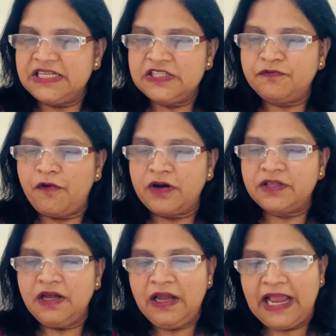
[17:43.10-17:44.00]
for
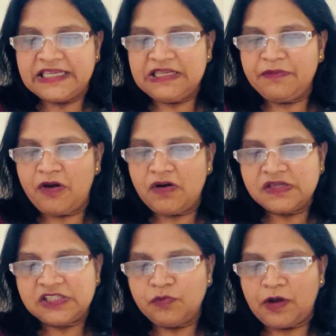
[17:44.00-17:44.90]
the eczema or
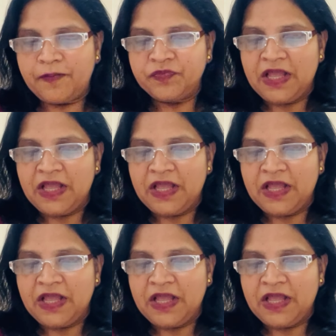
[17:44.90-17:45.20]
asthma.